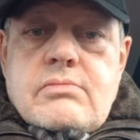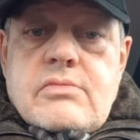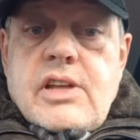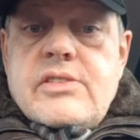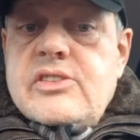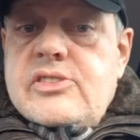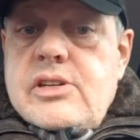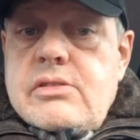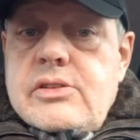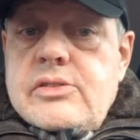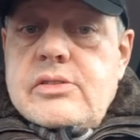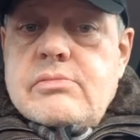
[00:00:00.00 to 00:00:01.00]
Nothing
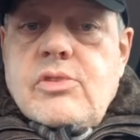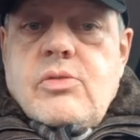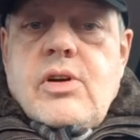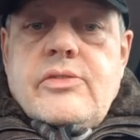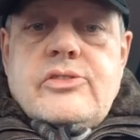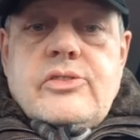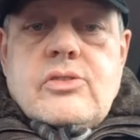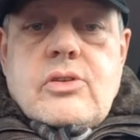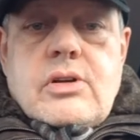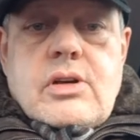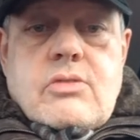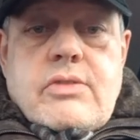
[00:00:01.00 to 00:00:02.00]
serious. My wife's just got
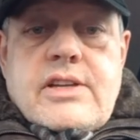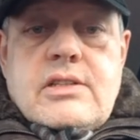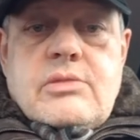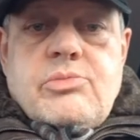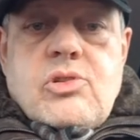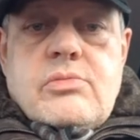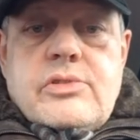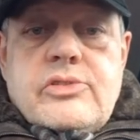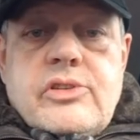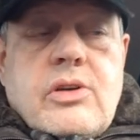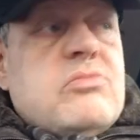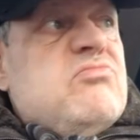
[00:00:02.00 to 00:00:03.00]
a regular appointment,
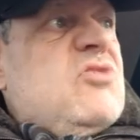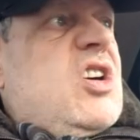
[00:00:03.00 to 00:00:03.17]
so